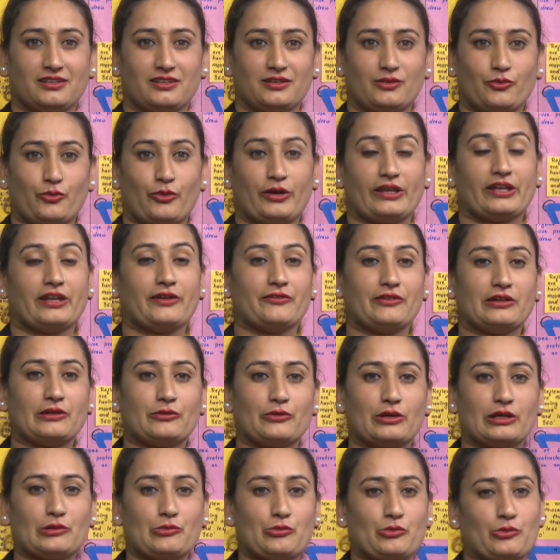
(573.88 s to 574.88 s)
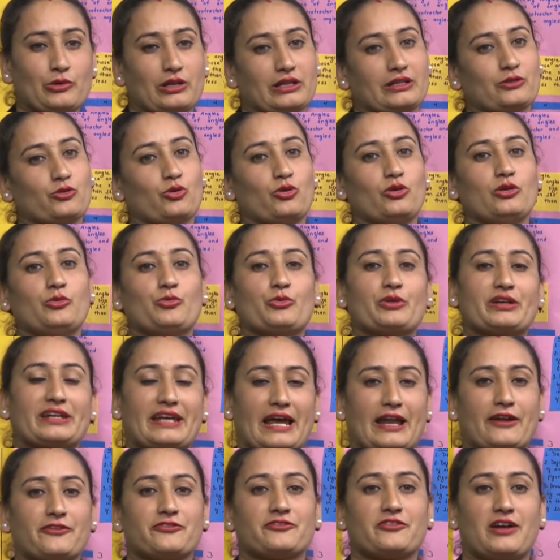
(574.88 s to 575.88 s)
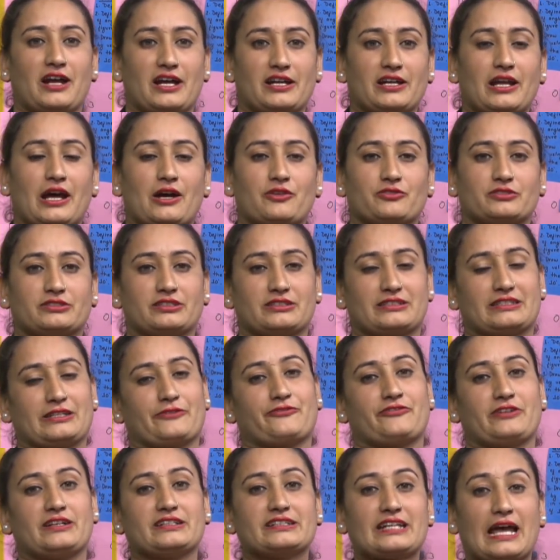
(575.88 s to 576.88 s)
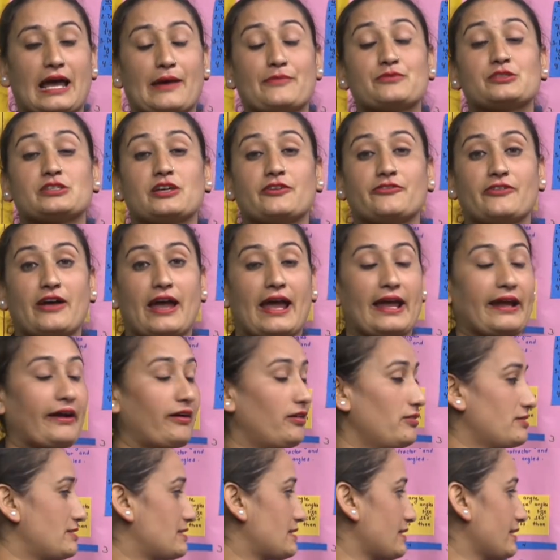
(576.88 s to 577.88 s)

Wherever we will go, we can find out the different types of angles.